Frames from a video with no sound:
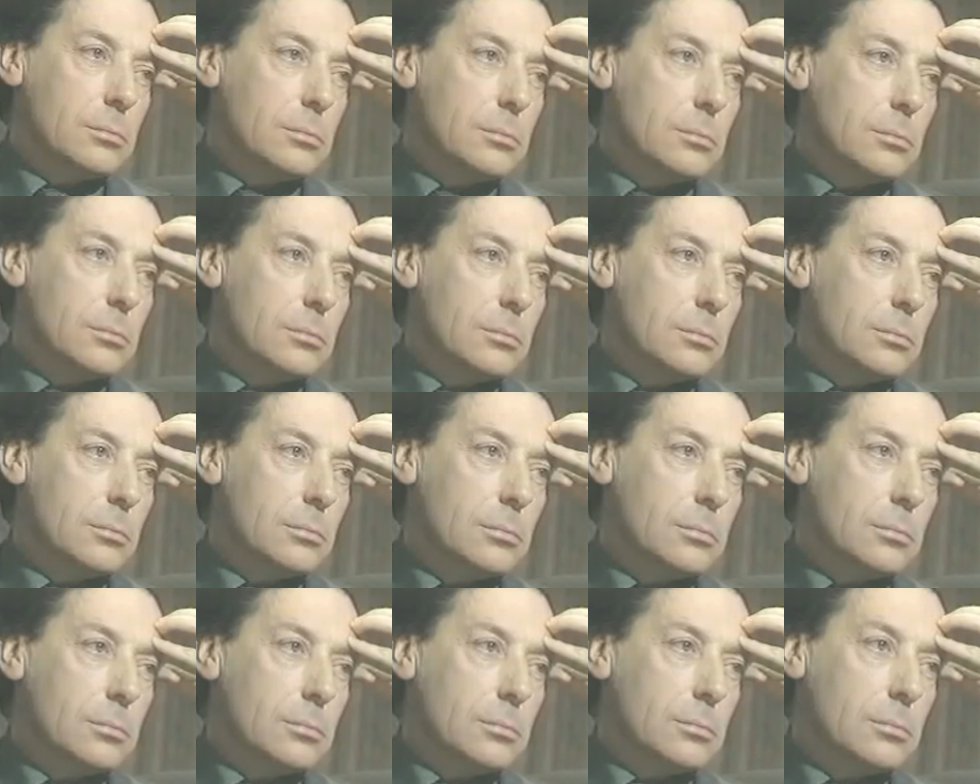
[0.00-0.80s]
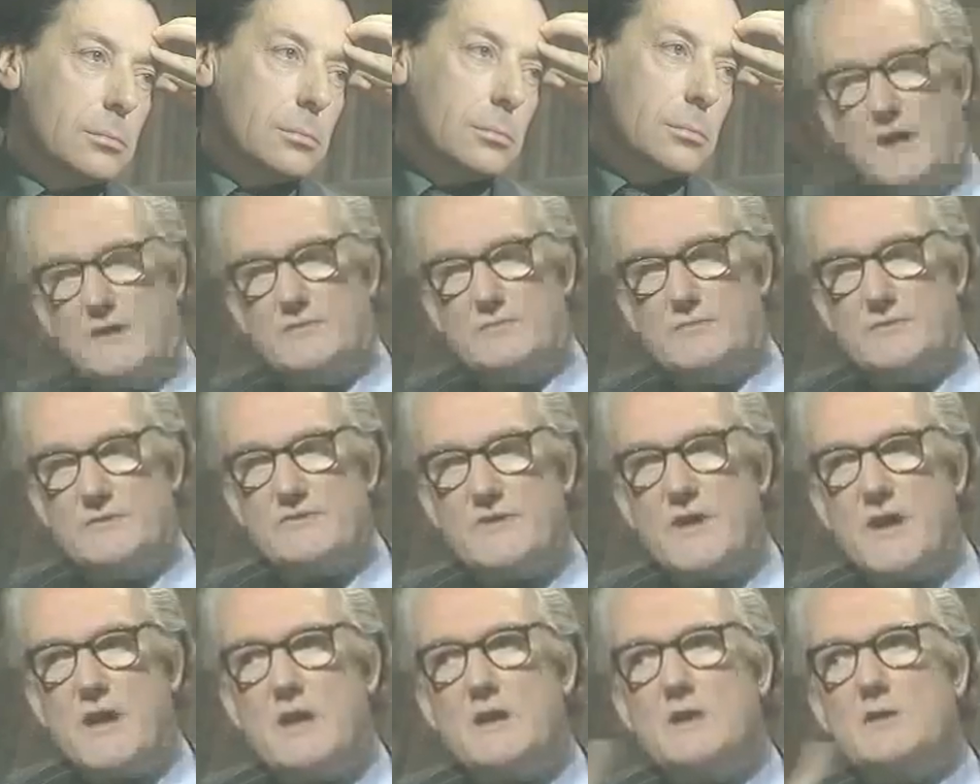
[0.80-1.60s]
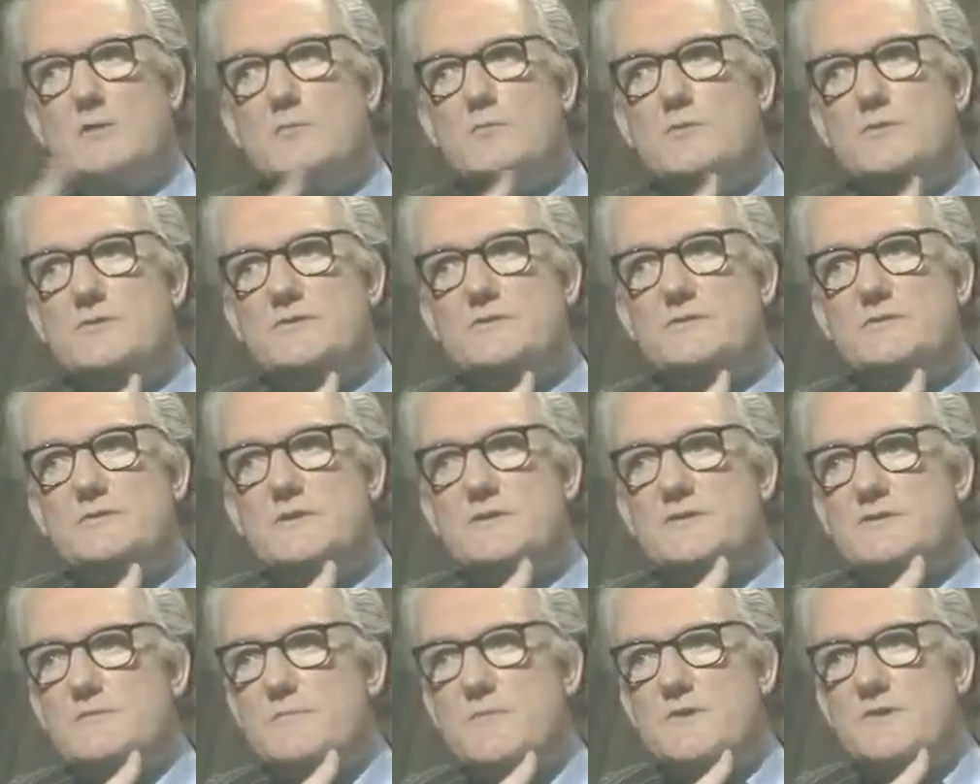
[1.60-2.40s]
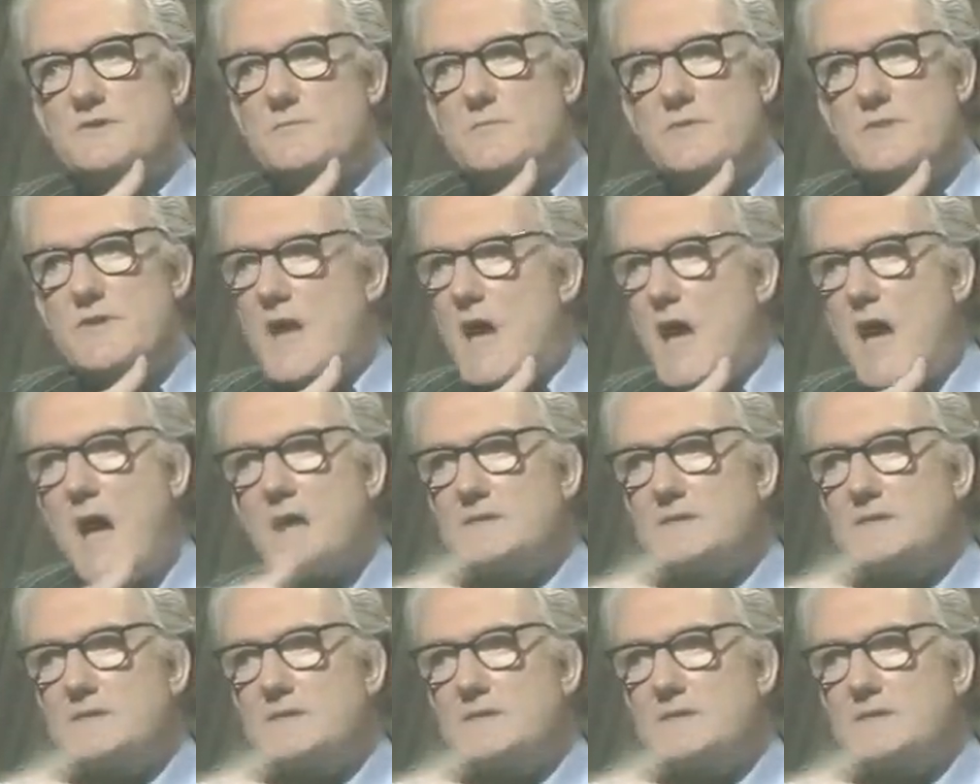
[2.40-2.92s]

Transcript: When we were undergraduates, Hegel was dismissed with